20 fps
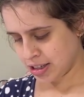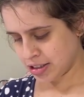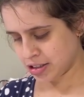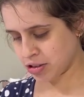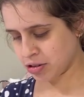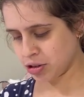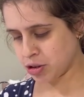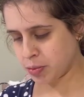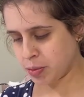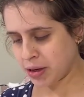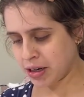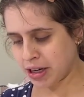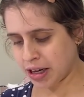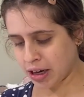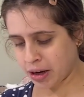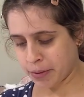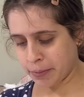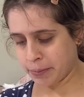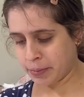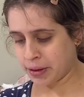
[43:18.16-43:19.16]
going to be an
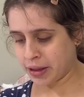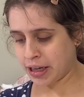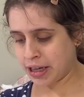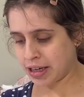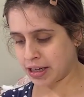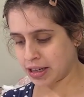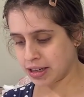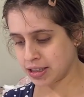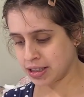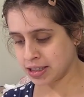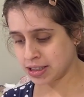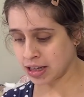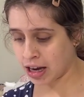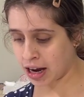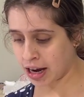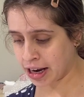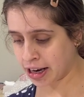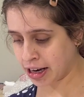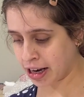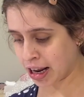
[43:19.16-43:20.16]
incomplete
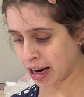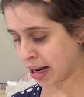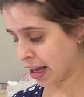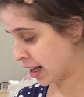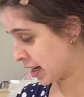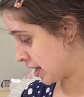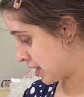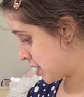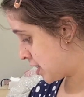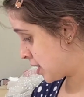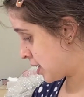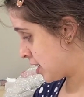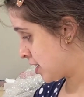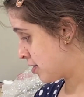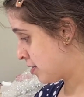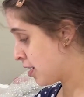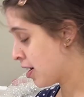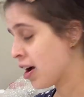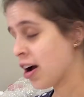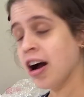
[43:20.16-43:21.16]
design. And like, listen,
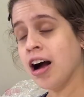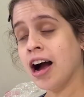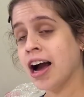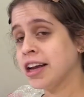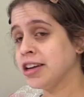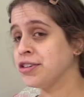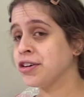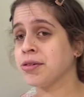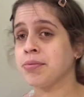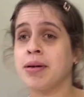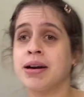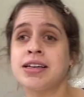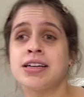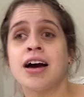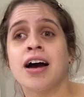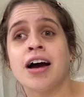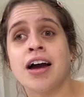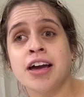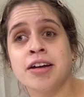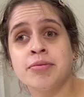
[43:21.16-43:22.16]
I took my
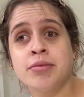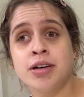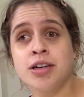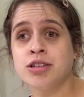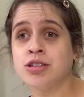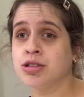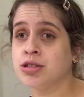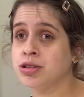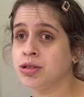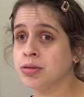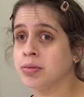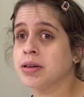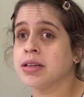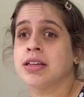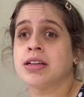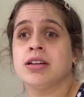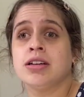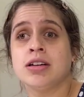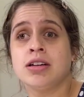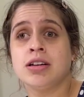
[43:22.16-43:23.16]
time to do my
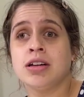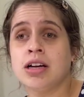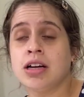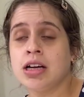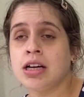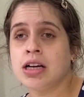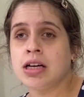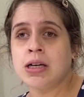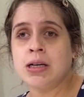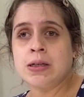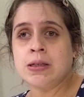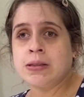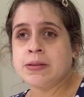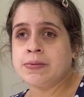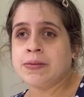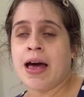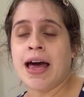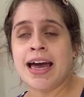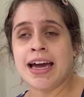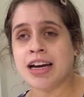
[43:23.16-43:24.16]
little
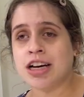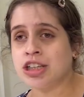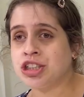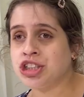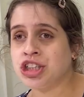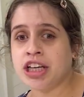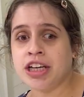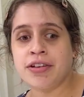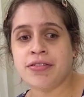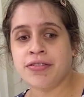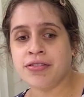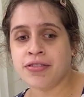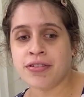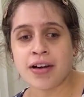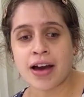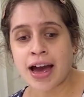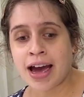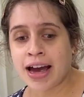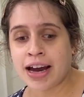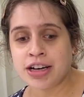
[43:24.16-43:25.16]
handkerchief
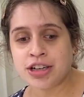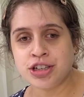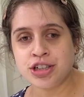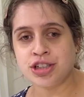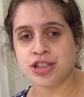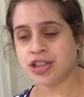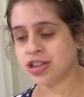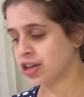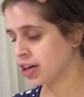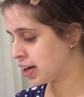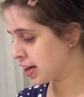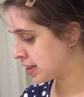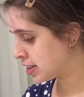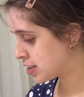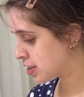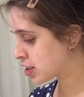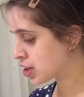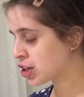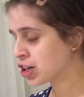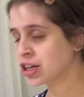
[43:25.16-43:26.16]
edge and the
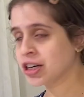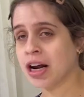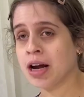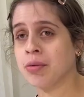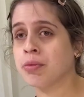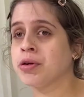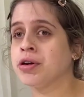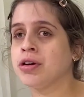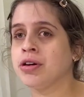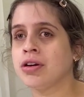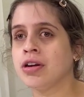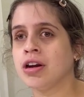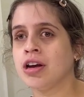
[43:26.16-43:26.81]
skirt. I wouldn't